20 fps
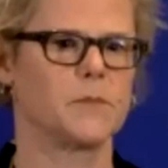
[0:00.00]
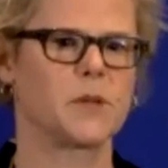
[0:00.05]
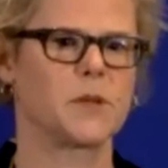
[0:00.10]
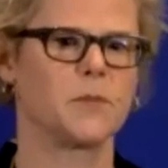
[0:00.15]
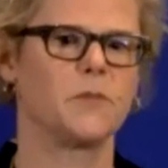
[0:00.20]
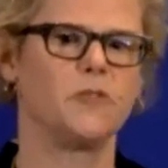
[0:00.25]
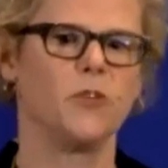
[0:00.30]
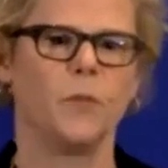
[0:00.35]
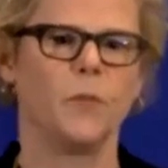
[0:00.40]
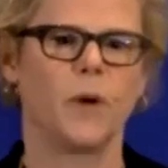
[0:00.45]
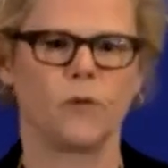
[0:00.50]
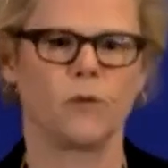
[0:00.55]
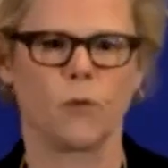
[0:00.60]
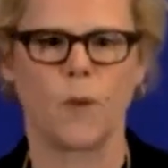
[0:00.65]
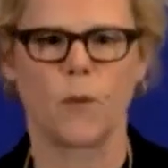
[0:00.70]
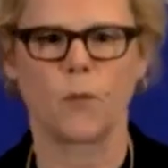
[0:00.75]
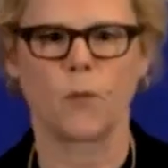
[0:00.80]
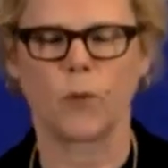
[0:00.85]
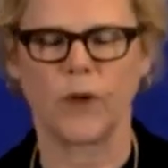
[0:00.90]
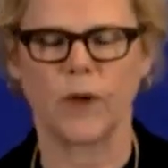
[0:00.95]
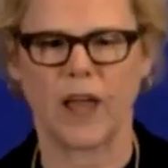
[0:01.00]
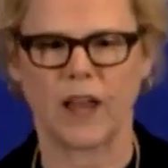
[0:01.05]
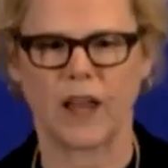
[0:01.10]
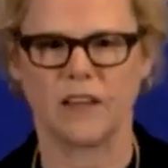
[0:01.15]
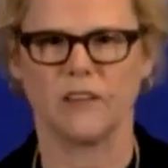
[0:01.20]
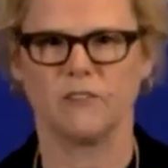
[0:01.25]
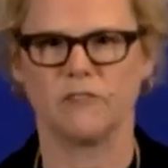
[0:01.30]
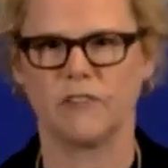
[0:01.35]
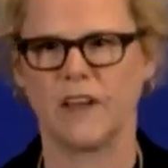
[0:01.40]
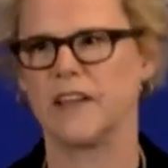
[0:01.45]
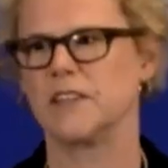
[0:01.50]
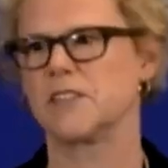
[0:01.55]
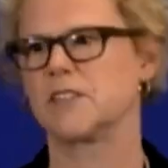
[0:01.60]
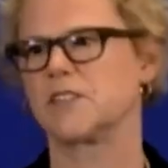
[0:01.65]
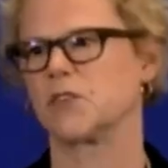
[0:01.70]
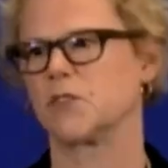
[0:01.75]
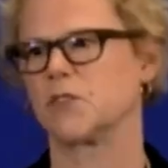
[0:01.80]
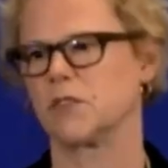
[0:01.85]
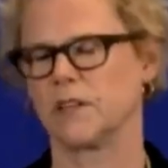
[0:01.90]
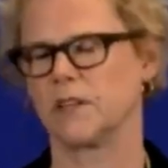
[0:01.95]
Um, some of you might remember we had an
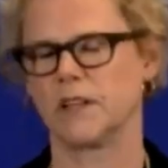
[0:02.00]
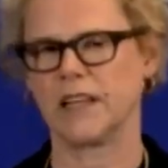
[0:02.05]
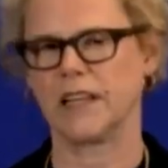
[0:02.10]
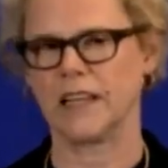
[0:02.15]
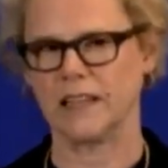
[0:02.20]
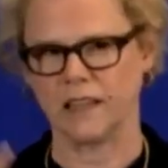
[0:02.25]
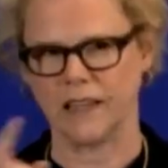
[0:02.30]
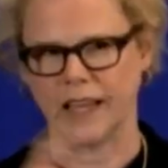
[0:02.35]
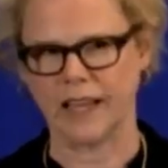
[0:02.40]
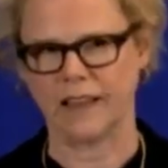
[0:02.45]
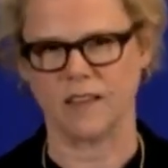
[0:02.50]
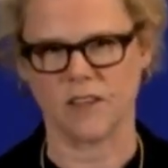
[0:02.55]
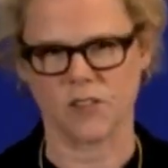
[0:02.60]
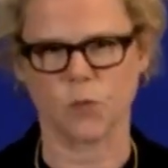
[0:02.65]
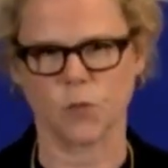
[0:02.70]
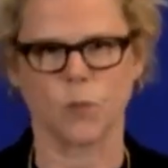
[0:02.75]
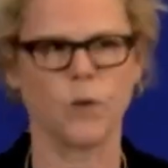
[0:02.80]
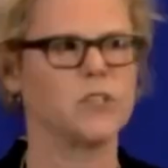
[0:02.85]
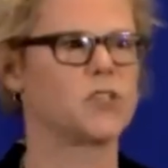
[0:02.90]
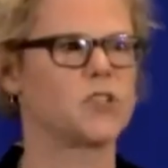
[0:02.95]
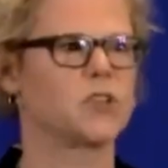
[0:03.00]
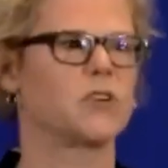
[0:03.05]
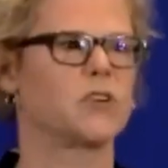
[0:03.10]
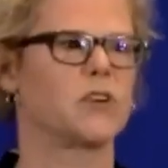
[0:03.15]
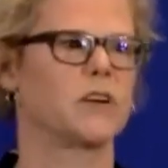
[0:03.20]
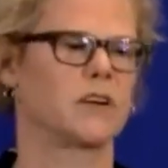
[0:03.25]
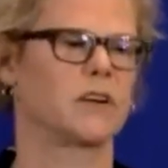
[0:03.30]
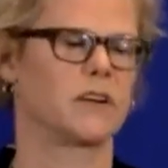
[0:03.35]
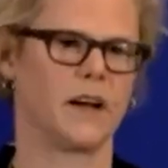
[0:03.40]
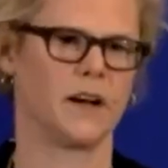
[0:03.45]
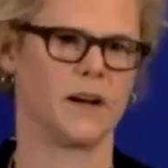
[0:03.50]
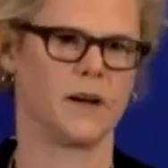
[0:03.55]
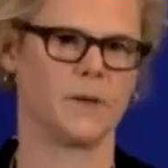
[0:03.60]
event late this winter,